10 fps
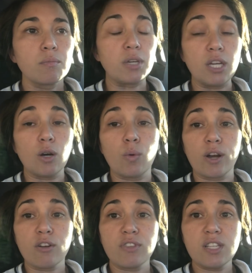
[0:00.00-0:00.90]
be
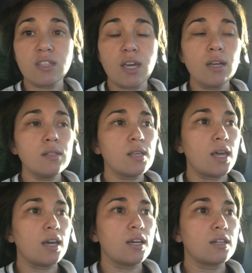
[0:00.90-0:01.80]
aware of these things,
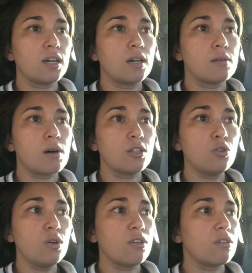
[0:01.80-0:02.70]
and I'll
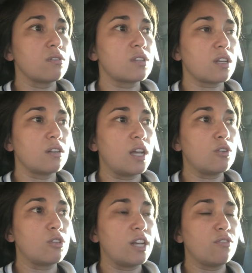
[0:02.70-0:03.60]
do a second
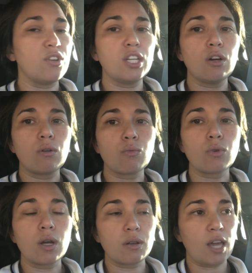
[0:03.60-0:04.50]
anal gland video
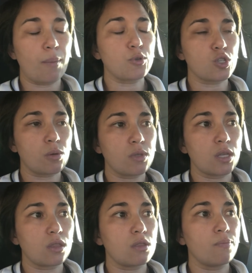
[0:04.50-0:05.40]
and capture some of
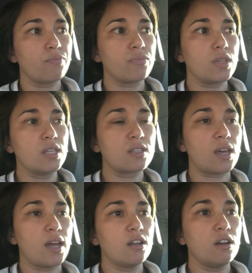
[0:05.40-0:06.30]
the
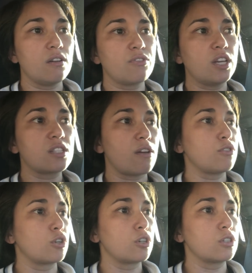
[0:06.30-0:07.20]
insight of things
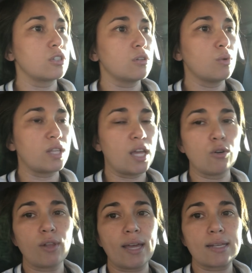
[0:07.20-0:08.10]
I've learned with
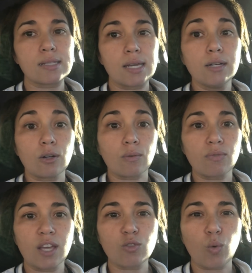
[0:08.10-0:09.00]
anal glands later.
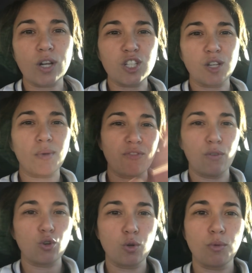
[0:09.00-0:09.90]
Thanks for watching My
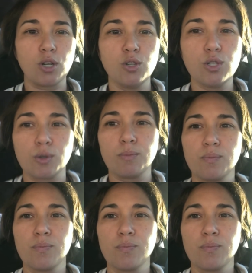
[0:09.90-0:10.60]
Favorite Groomer on YouTube.